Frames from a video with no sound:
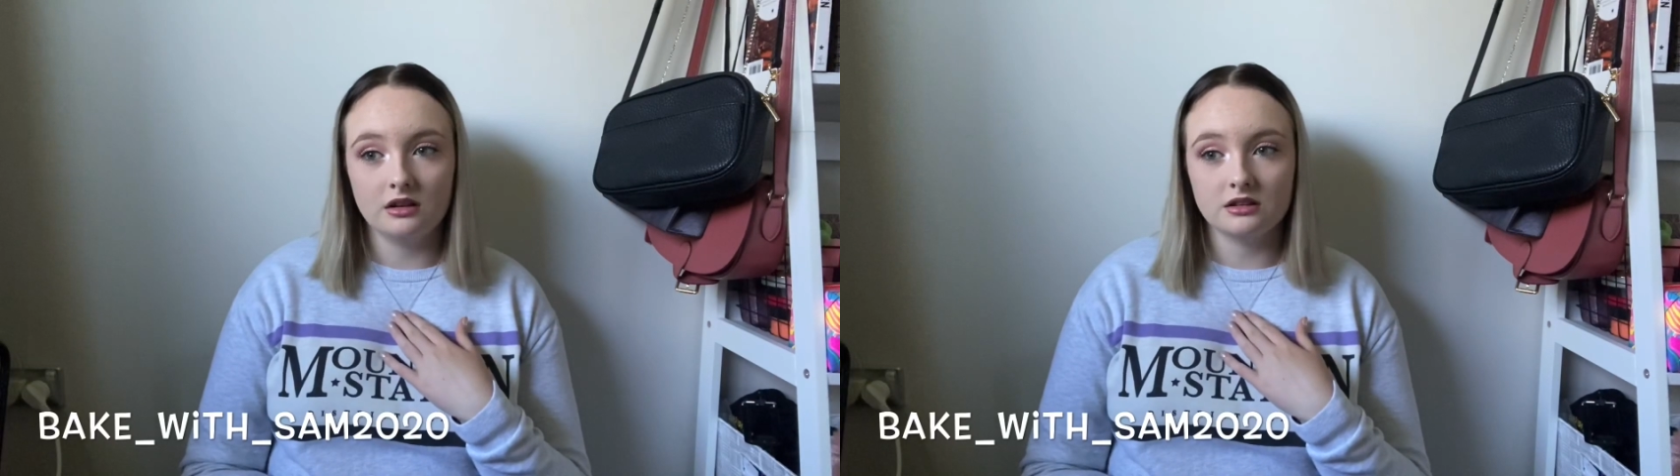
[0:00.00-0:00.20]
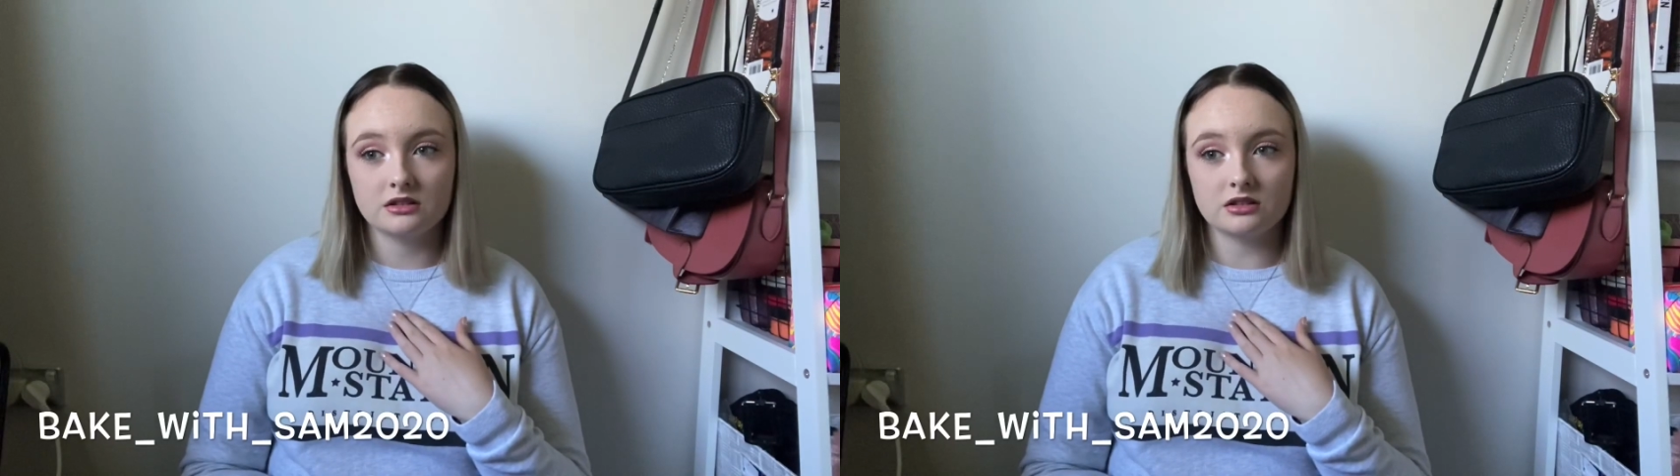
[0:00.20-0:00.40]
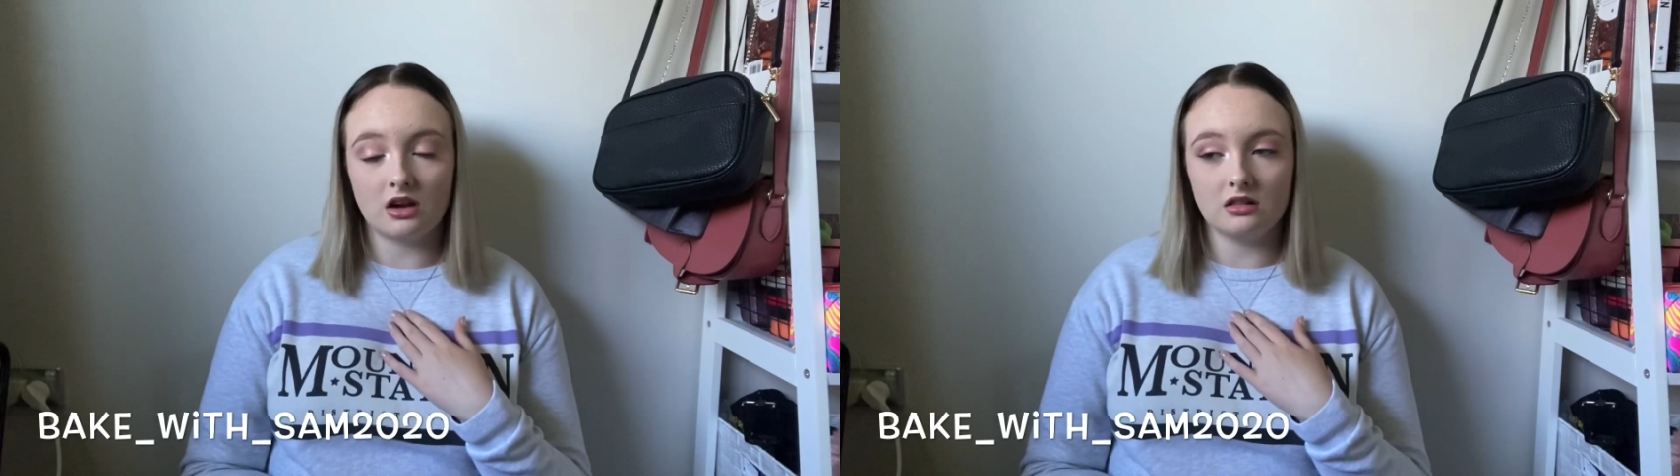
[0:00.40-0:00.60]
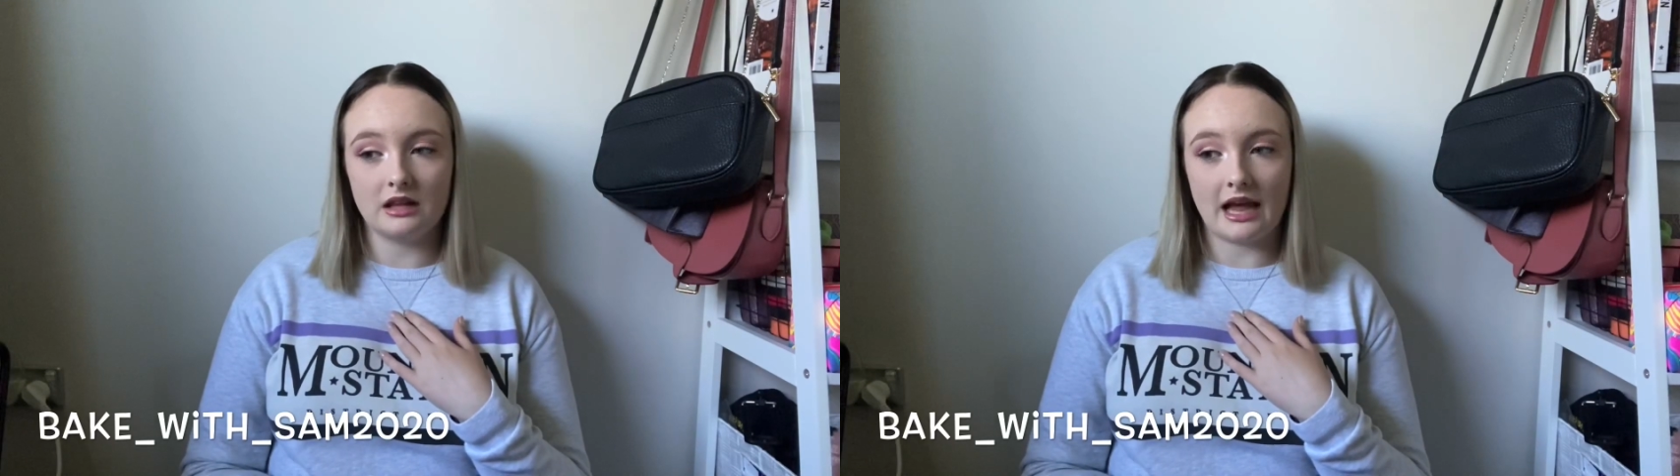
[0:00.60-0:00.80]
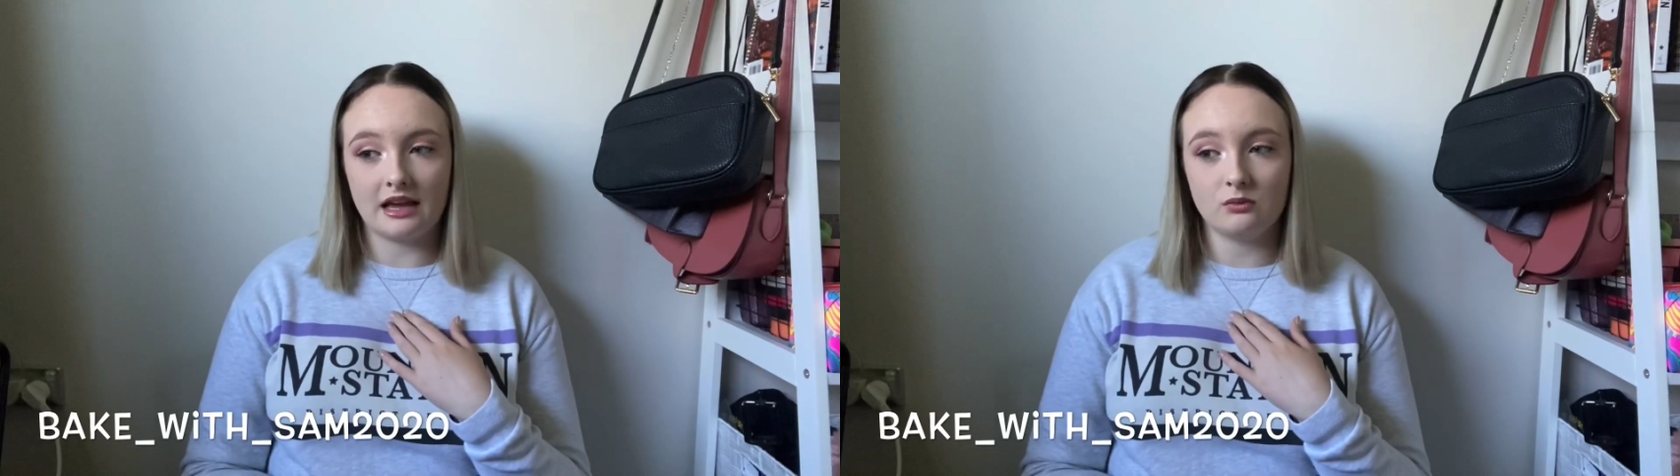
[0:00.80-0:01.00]
So
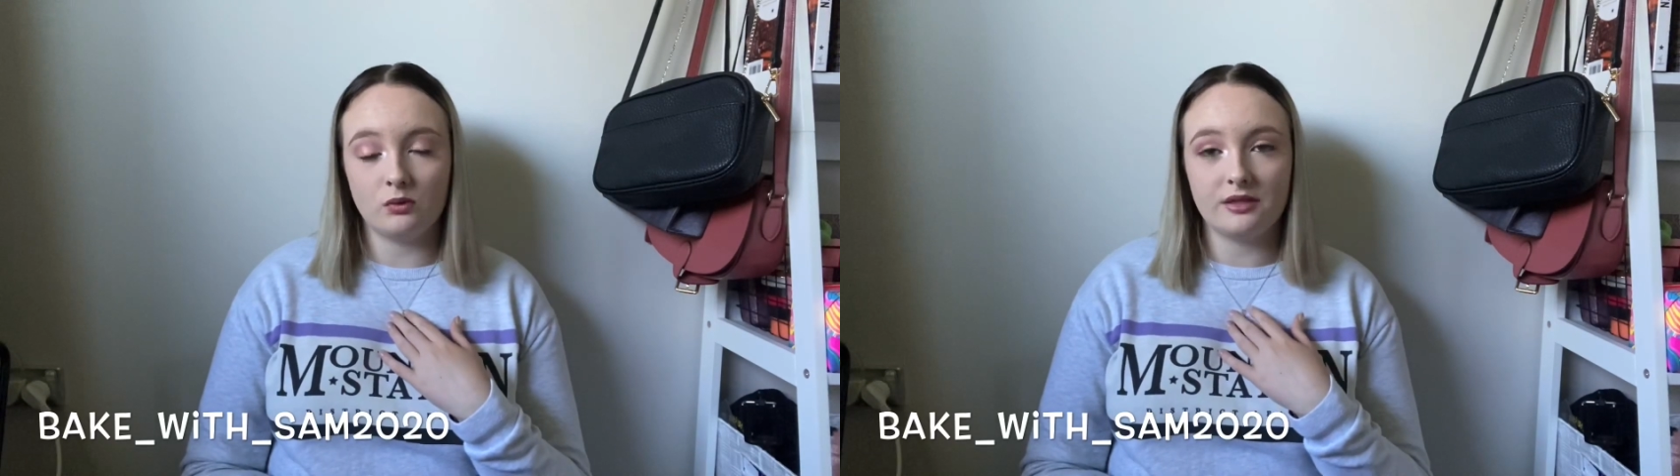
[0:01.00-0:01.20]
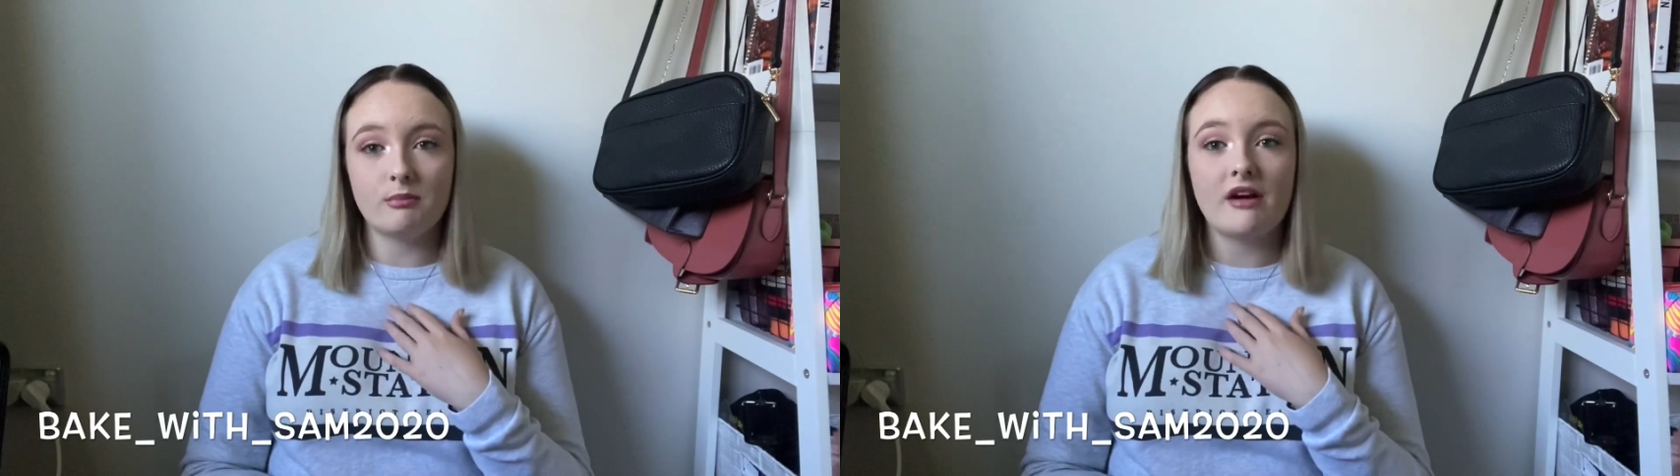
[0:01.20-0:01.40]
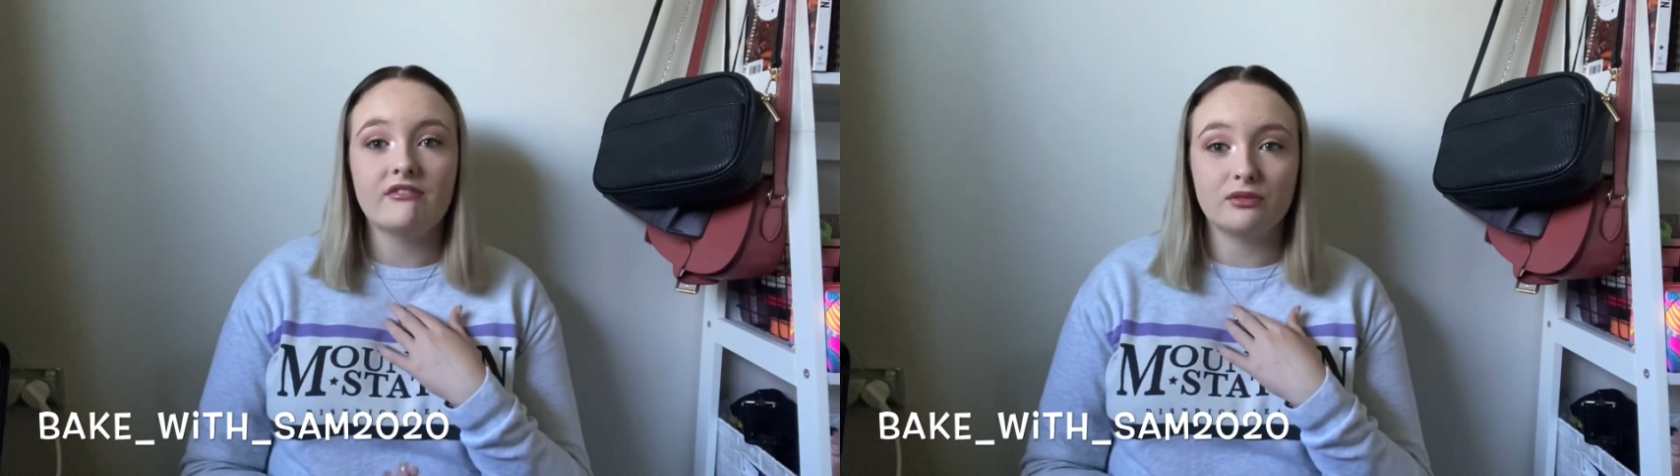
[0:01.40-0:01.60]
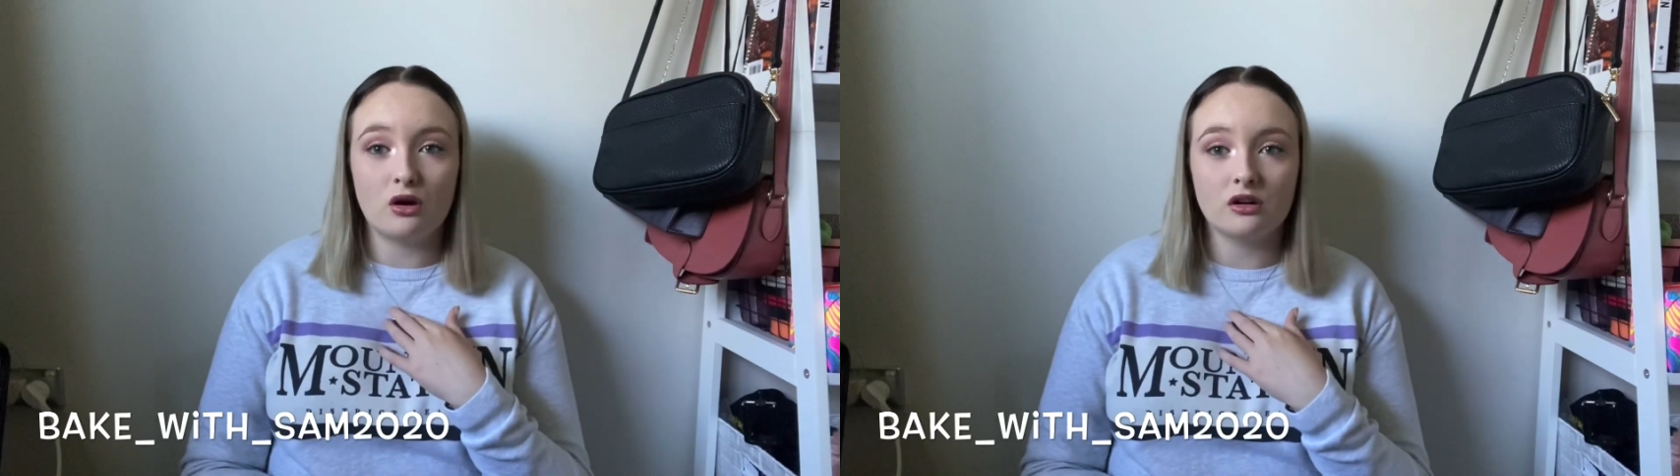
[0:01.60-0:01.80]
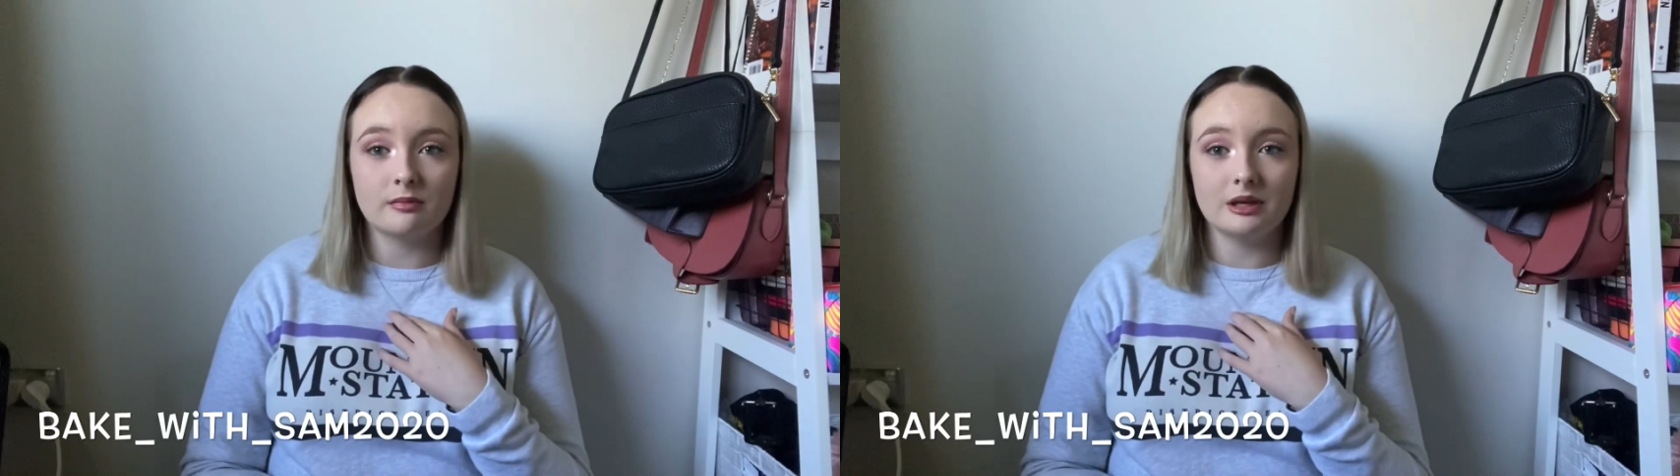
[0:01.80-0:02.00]
like with my
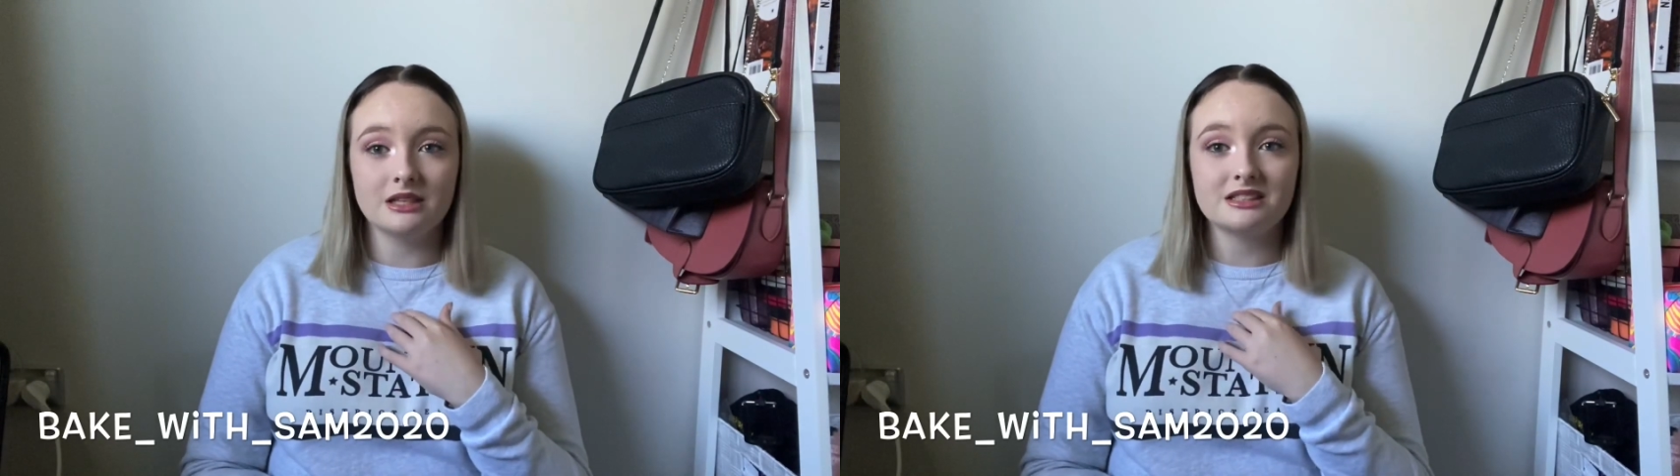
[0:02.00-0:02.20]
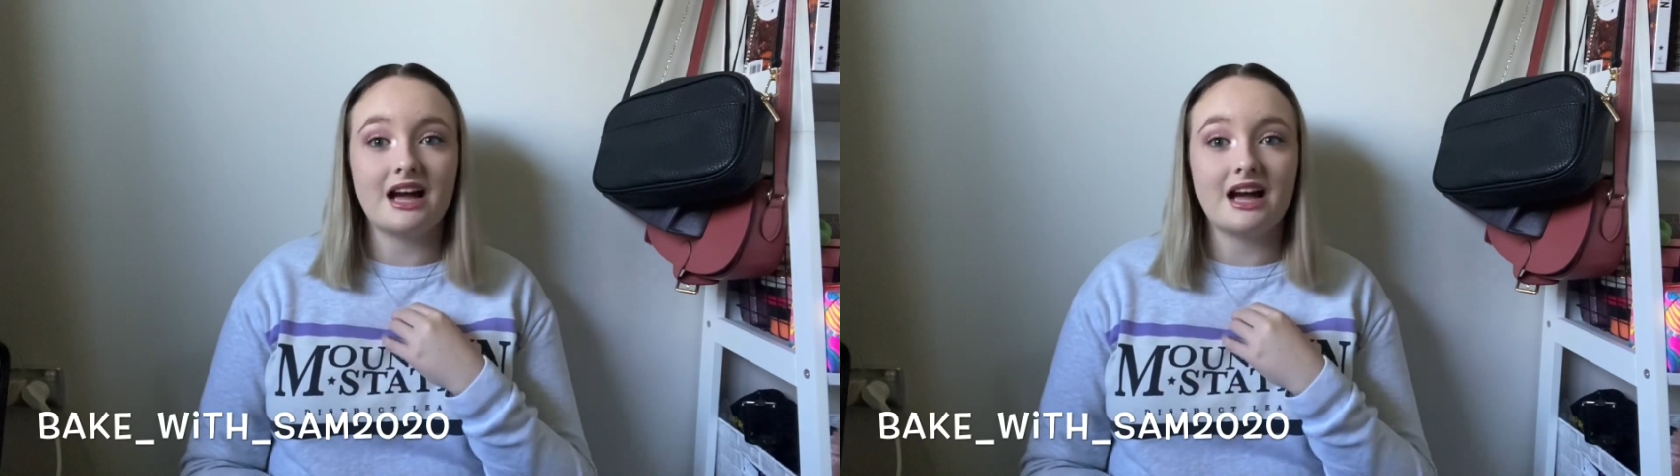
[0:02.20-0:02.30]
Vlogmas,